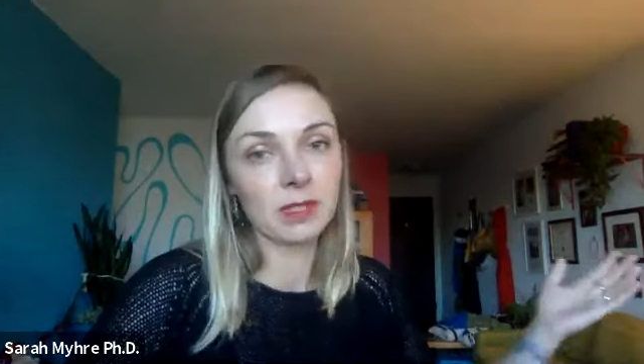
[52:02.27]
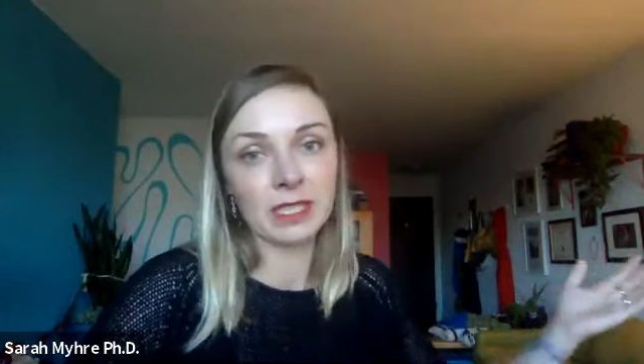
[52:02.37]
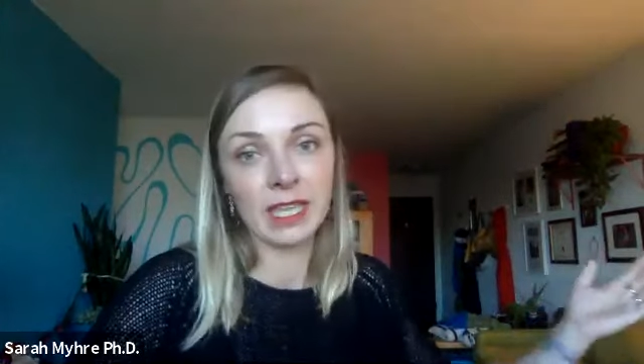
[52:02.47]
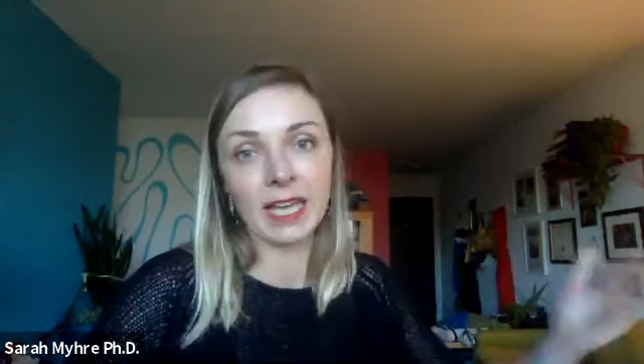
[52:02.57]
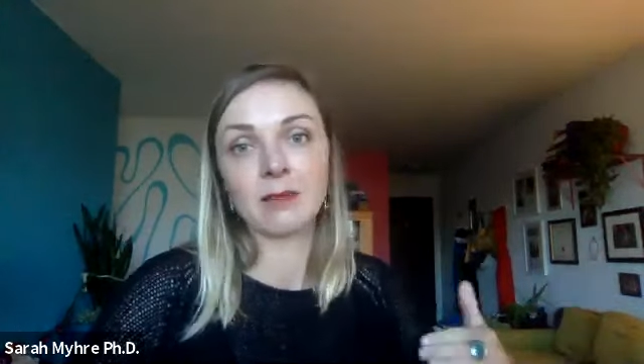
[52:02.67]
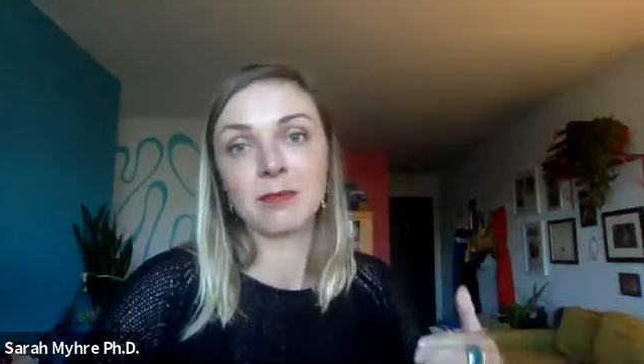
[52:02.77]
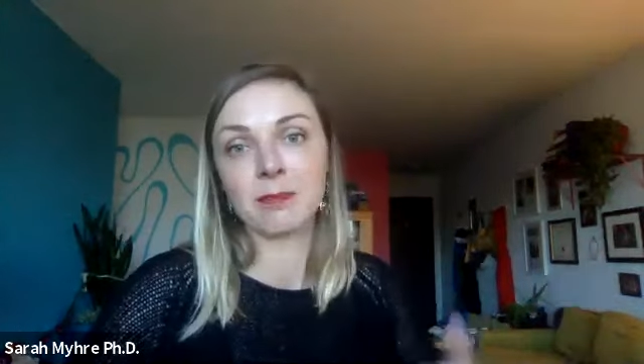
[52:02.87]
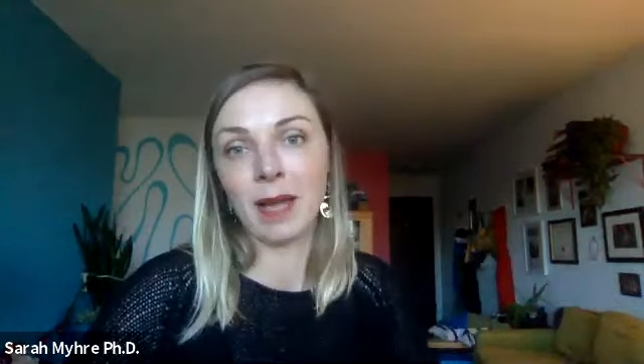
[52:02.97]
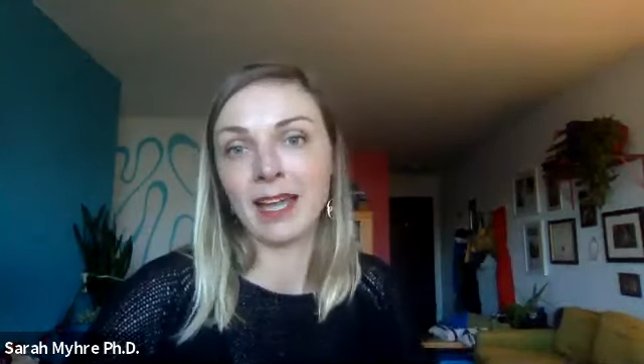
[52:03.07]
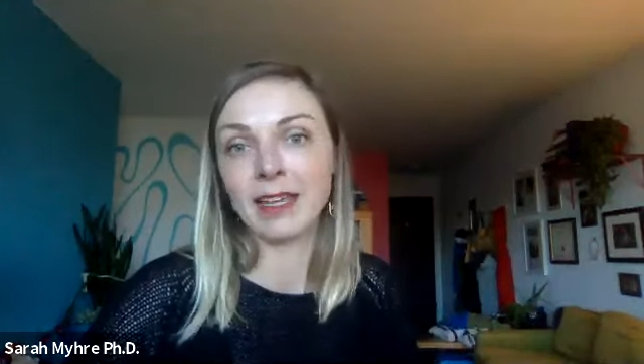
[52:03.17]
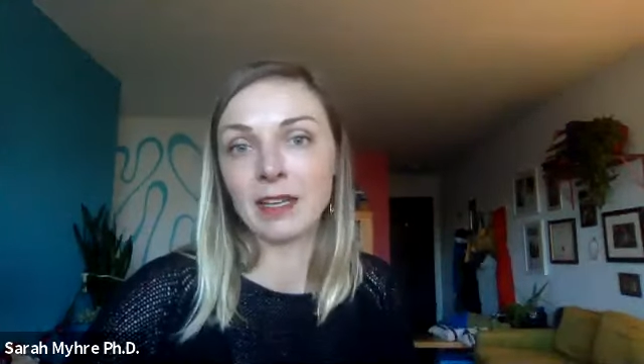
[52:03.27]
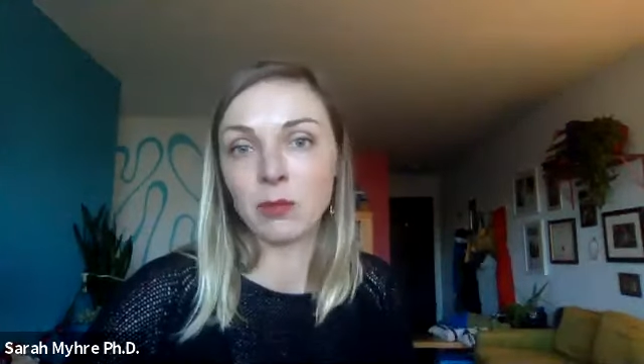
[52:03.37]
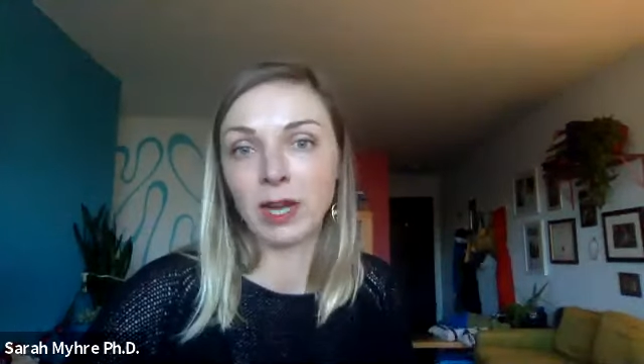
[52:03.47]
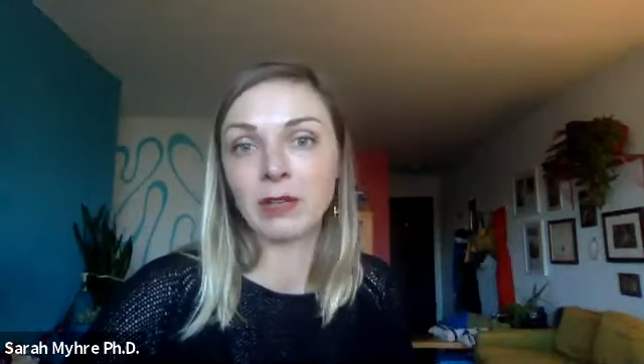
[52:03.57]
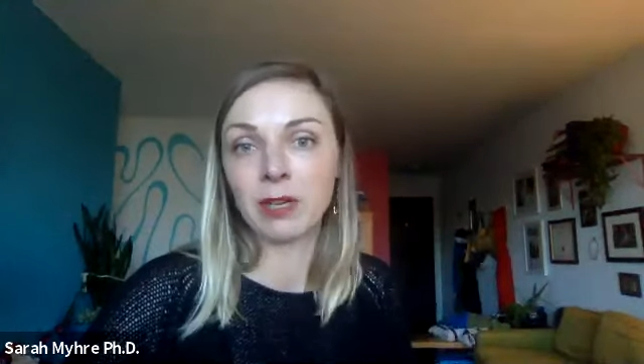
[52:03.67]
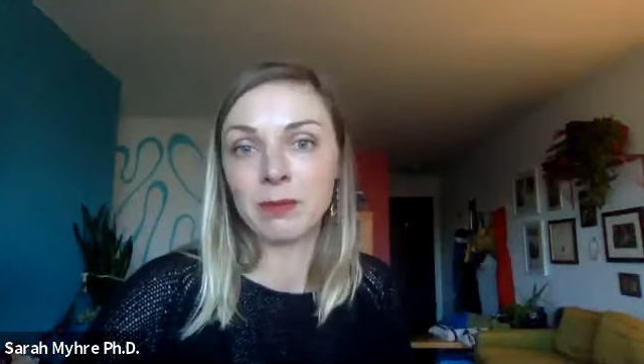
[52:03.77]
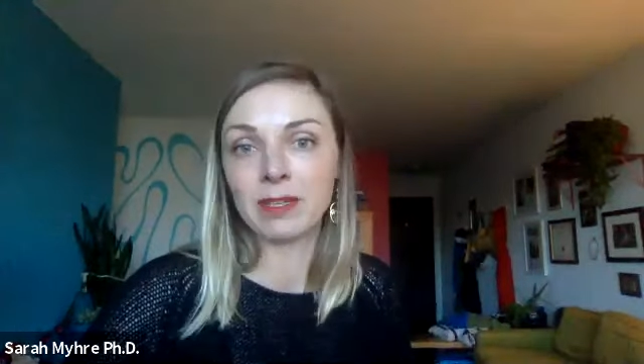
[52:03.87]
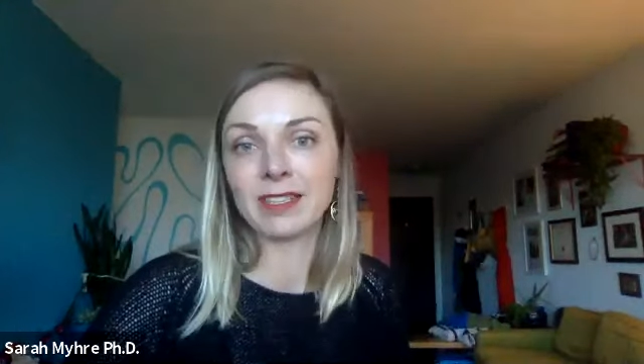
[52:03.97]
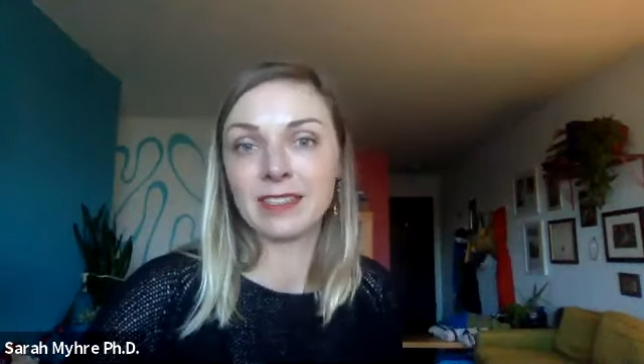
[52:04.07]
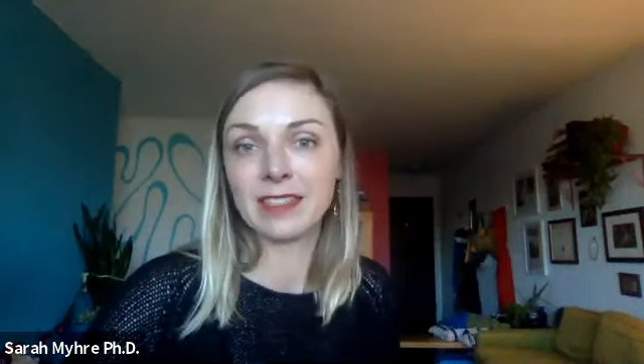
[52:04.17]
get my white
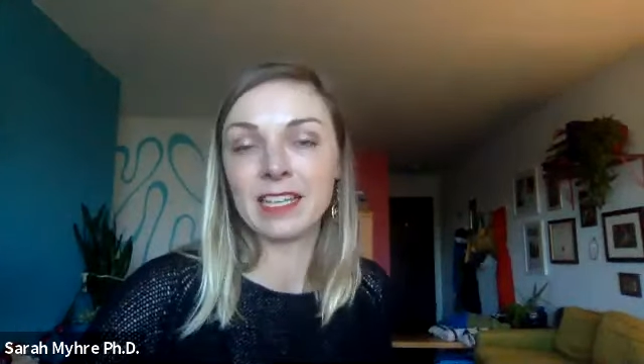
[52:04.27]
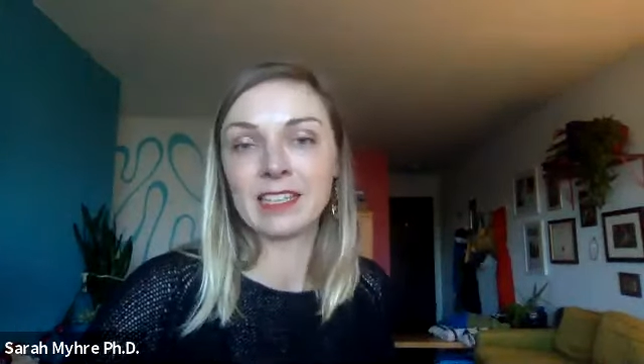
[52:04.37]
women